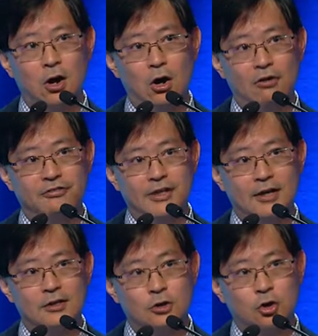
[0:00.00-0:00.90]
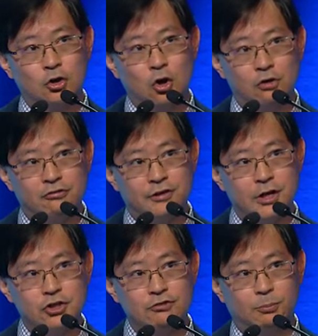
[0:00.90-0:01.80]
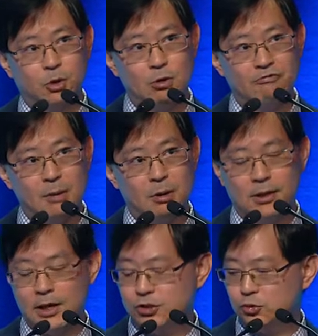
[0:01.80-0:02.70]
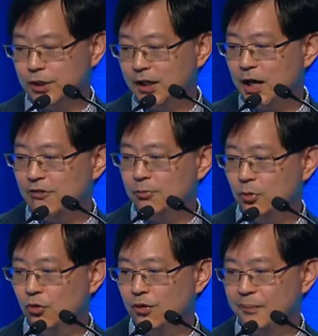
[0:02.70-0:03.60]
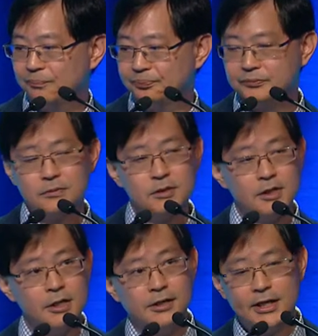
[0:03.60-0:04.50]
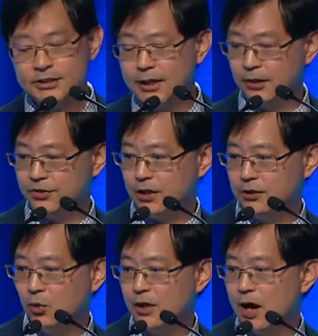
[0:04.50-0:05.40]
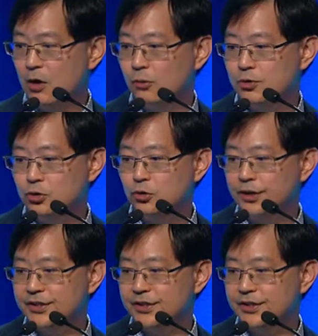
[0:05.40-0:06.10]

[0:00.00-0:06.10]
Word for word: of that conversion from normal fibroblasts to a CAF program. In the next slide, I'll tell you what IROM2